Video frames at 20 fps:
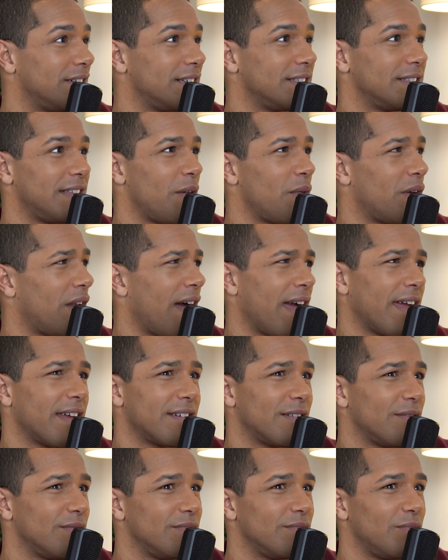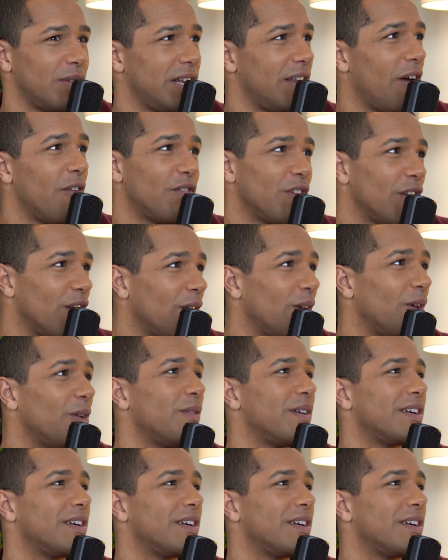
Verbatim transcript: And they were like, we love you.